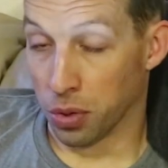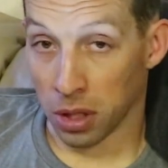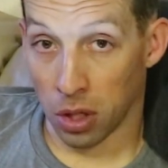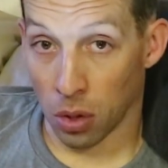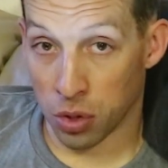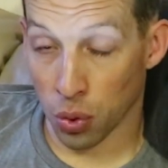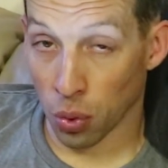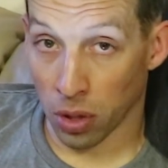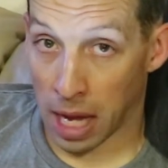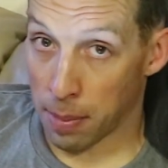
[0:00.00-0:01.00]
You can go
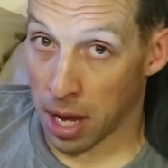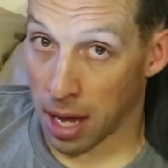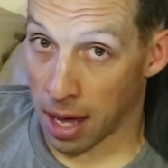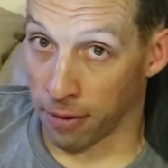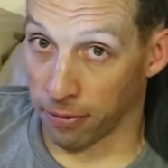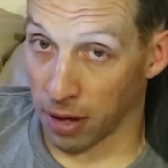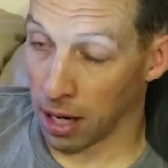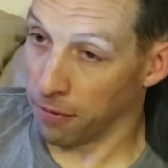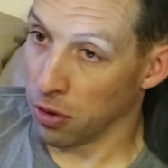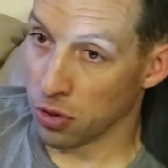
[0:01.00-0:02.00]
dual MAF,
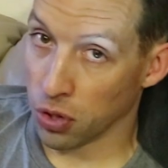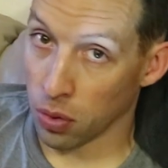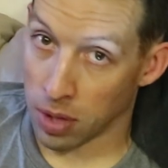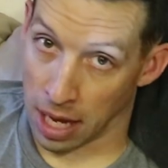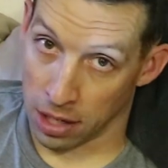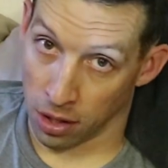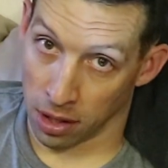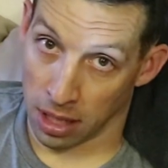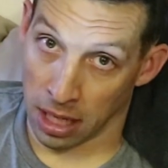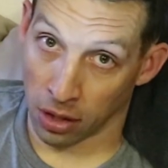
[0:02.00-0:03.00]
and if you do that, you're
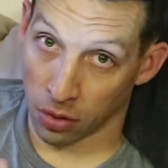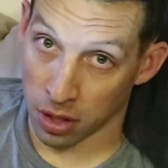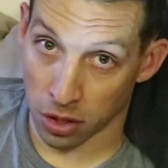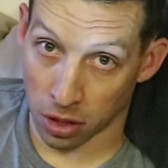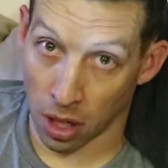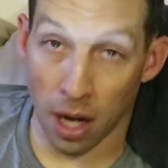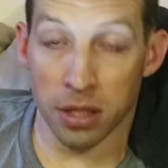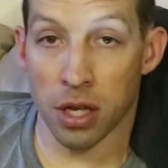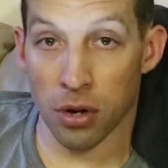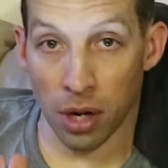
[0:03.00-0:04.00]
gonna increase your
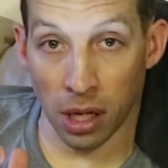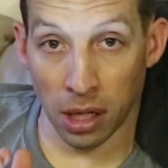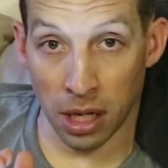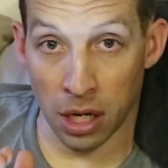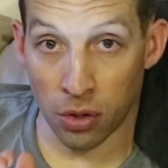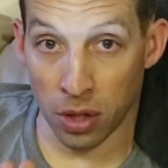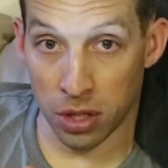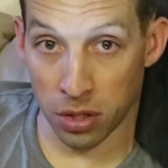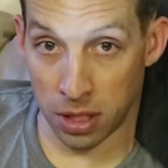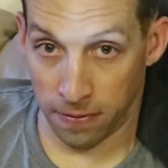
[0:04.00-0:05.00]
cost and you're gonna
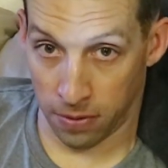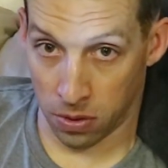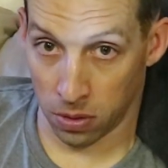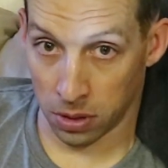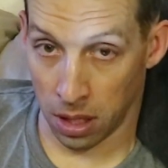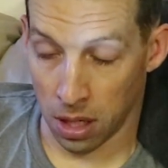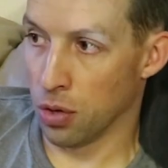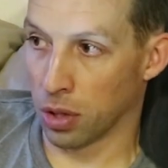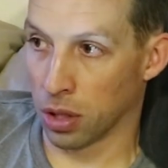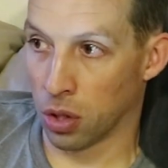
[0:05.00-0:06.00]
increase your difficulty.
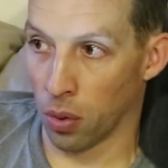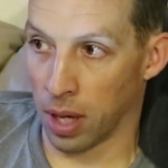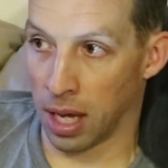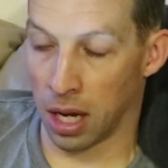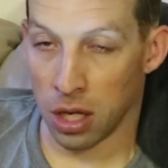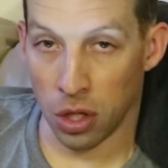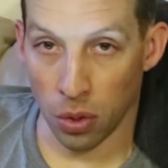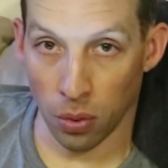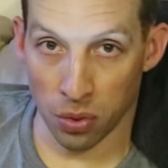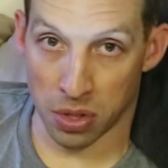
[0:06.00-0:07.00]
You could go ahead and
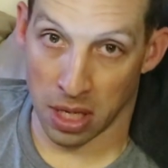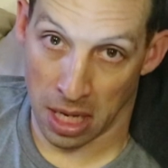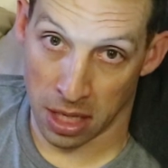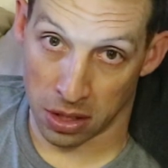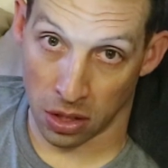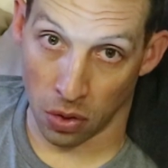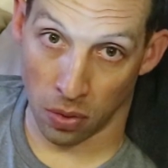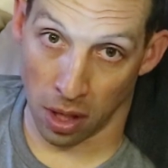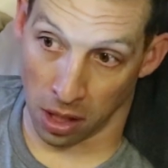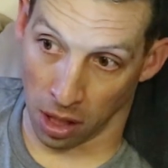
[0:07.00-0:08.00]
use the ECU
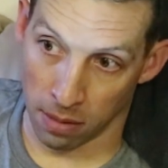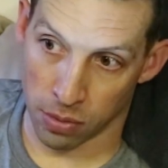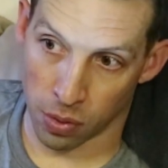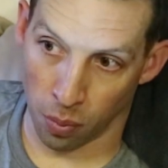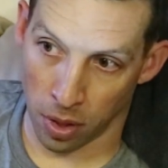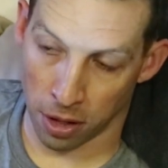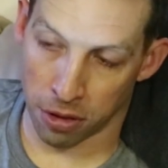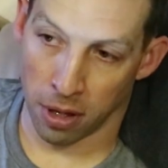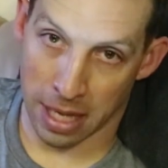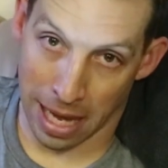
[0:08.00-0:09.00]
that comes
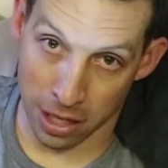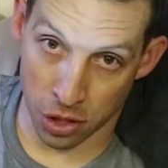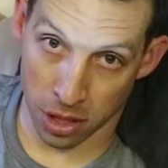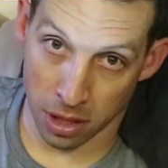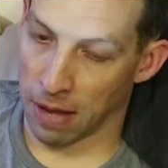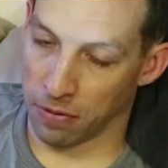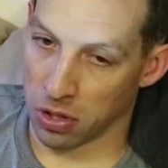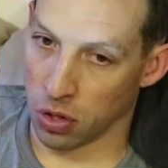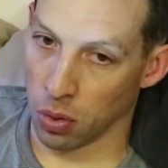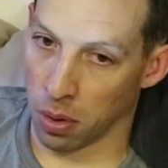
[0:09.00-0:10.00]
with the engine. If you
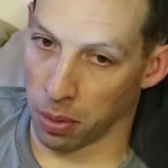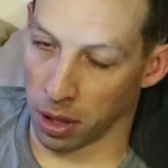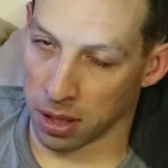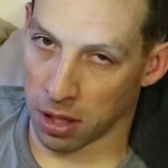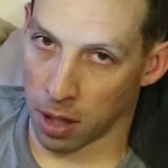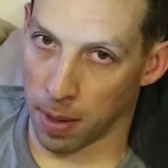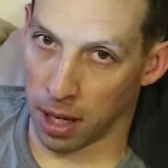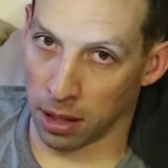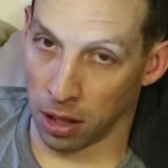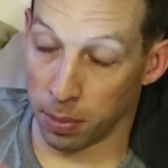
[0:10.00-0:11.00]
do what we're gonna talk about
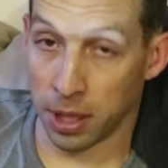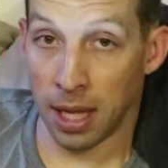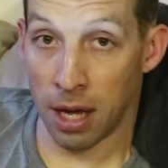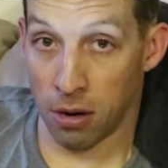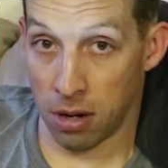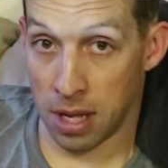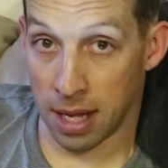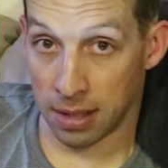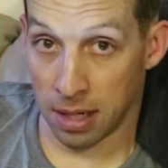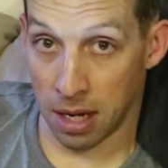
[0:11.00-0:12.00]
a little bit later, and
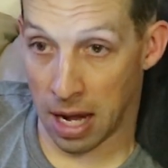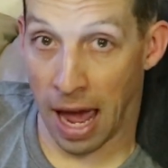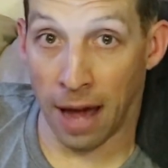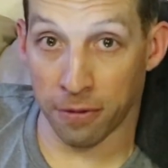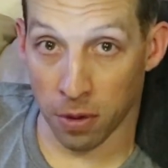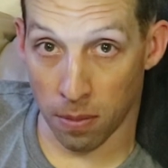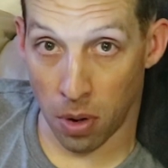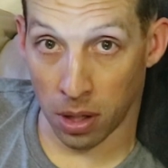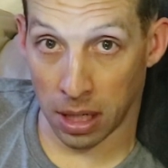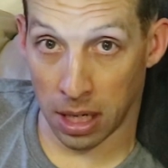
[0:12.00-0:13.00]
that's an
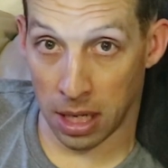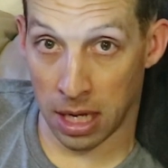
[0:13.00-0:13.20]
aftermarket